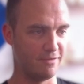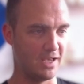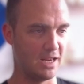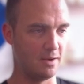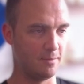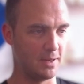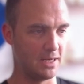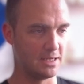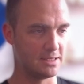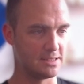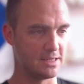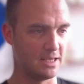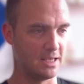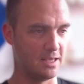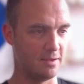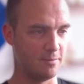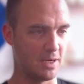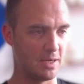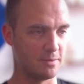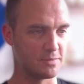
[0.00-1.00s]
availability
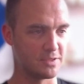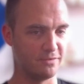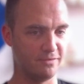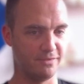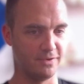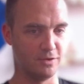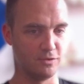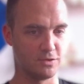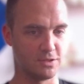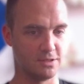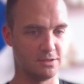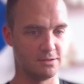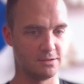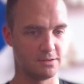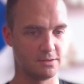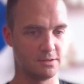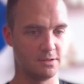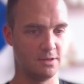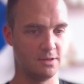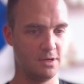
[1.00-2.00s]
heat maps and
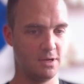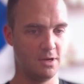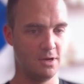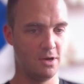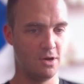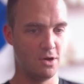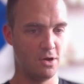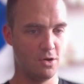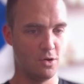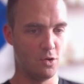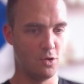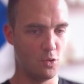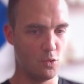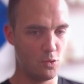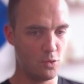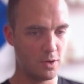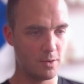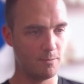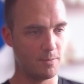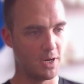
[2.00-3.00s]
filters
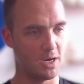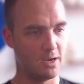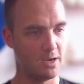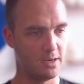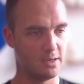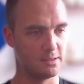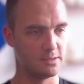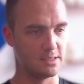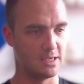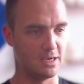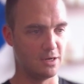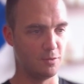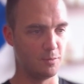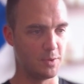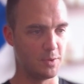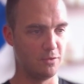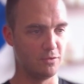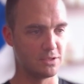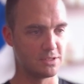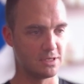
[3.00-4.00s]
all combine to
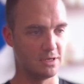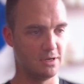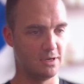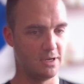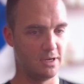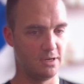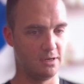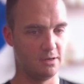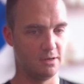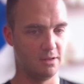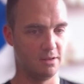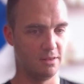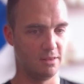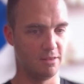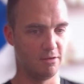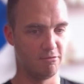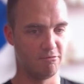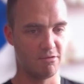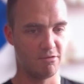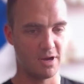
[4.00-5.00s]
help you assign
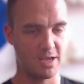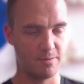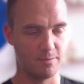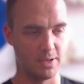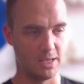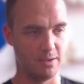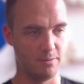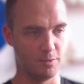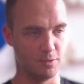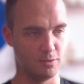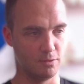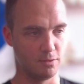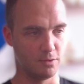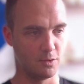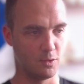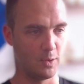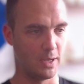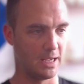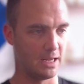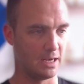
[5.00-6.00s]
the right people
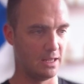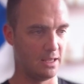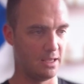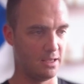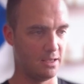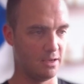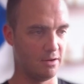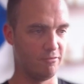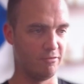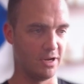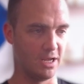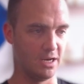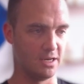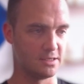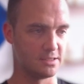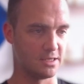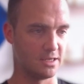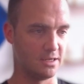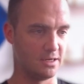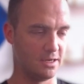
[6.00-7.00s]
quickly and
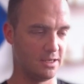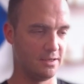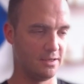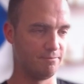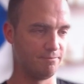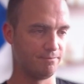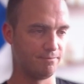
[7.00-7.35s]
realistically.